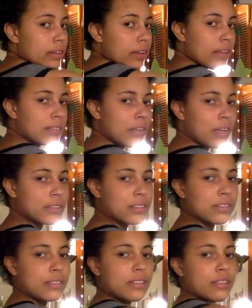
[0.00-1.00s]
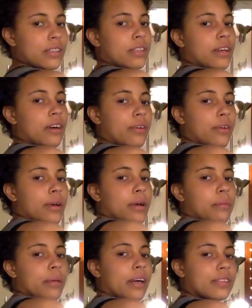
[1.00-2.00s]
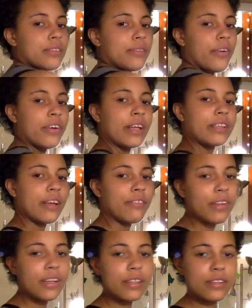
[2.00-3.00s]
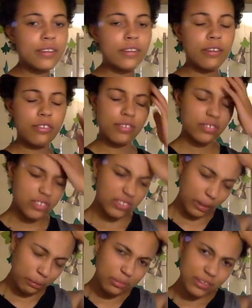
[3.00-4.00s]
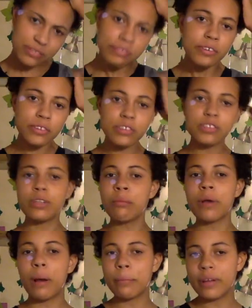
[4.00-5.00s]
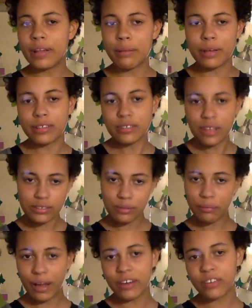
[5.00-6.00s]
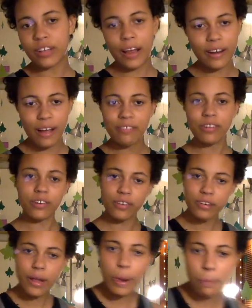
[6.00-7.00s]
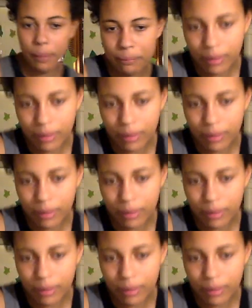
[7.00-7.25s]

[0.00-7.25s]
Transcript: it's just, you know, because of where it is. I feel like there's Shapeshifters. There's some company that makes custom binders I haven't heard, but